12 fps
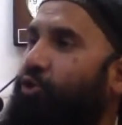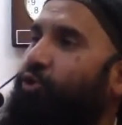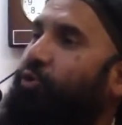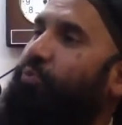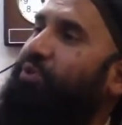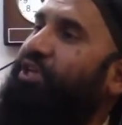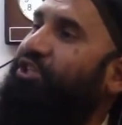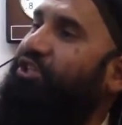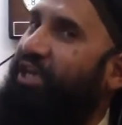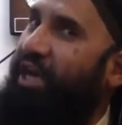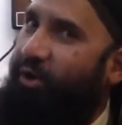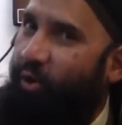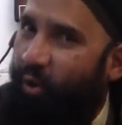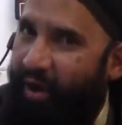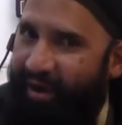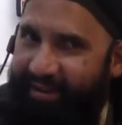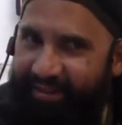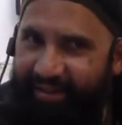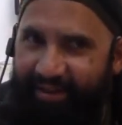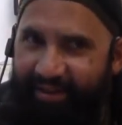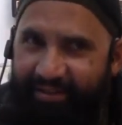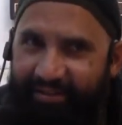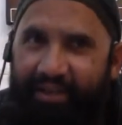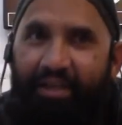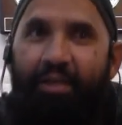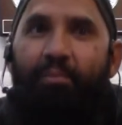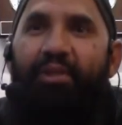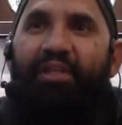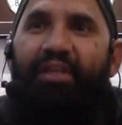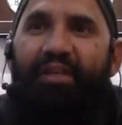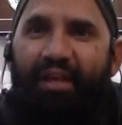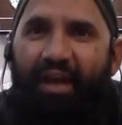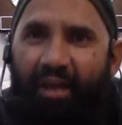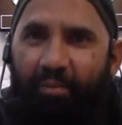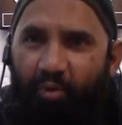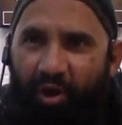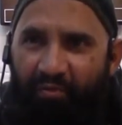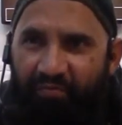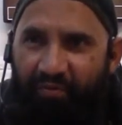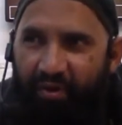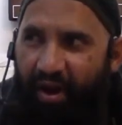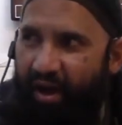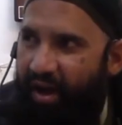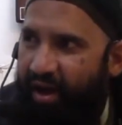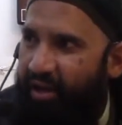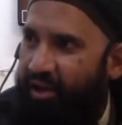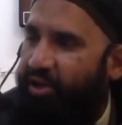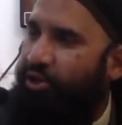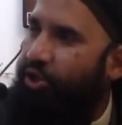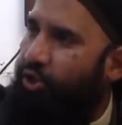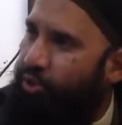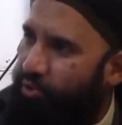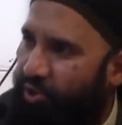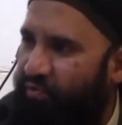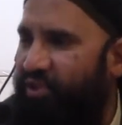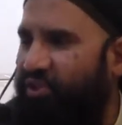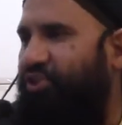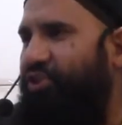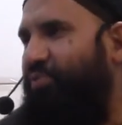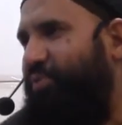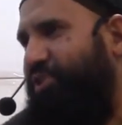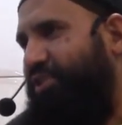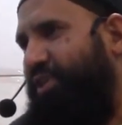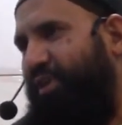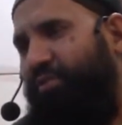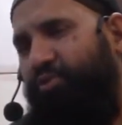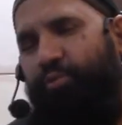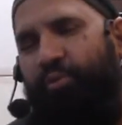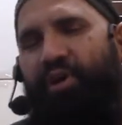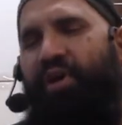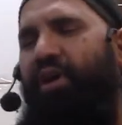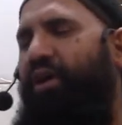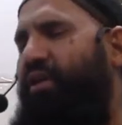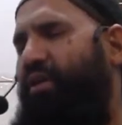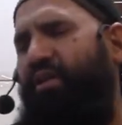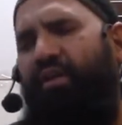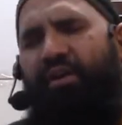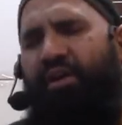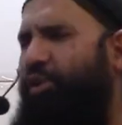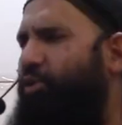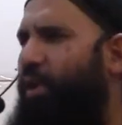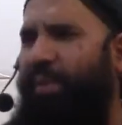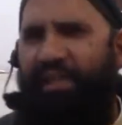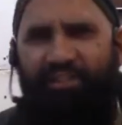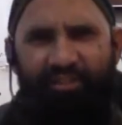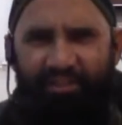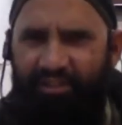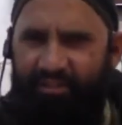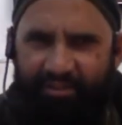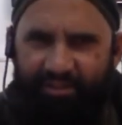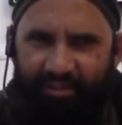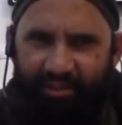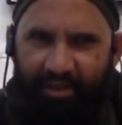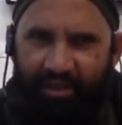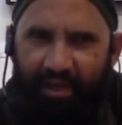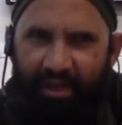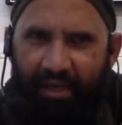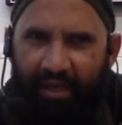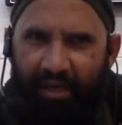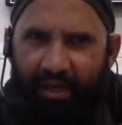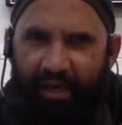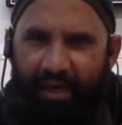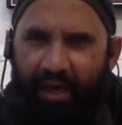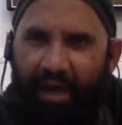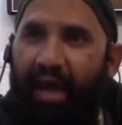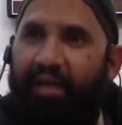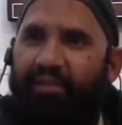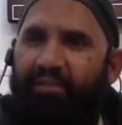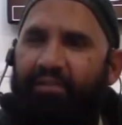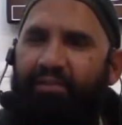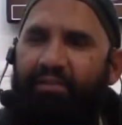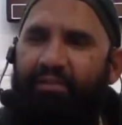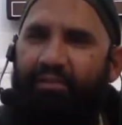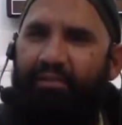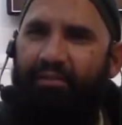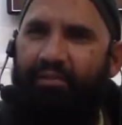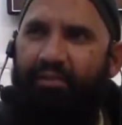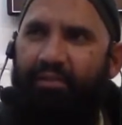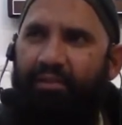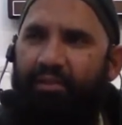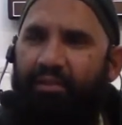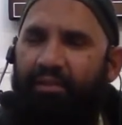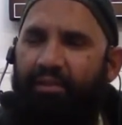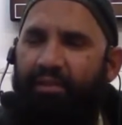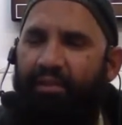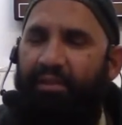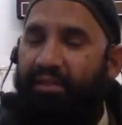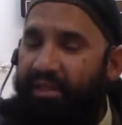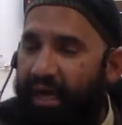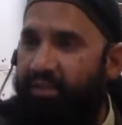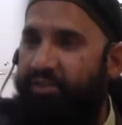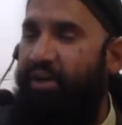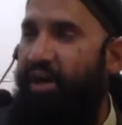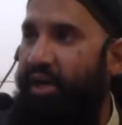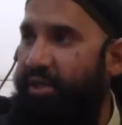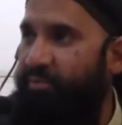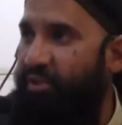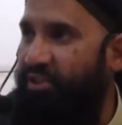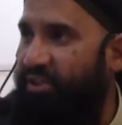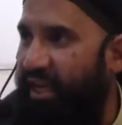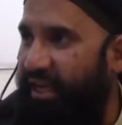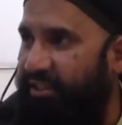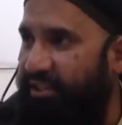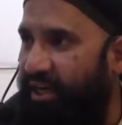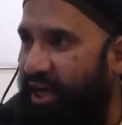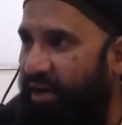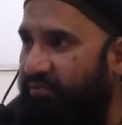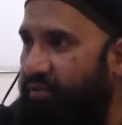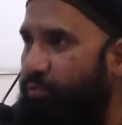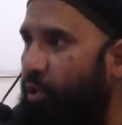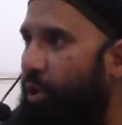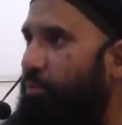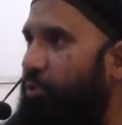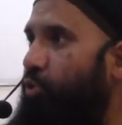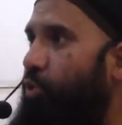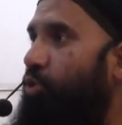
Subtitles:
to be a Shaykhul Hadith in Medina Al-Munawwara, in the University of Medina? Subhanallah, can you imagine this? And that time they selected Hafiz Muhammad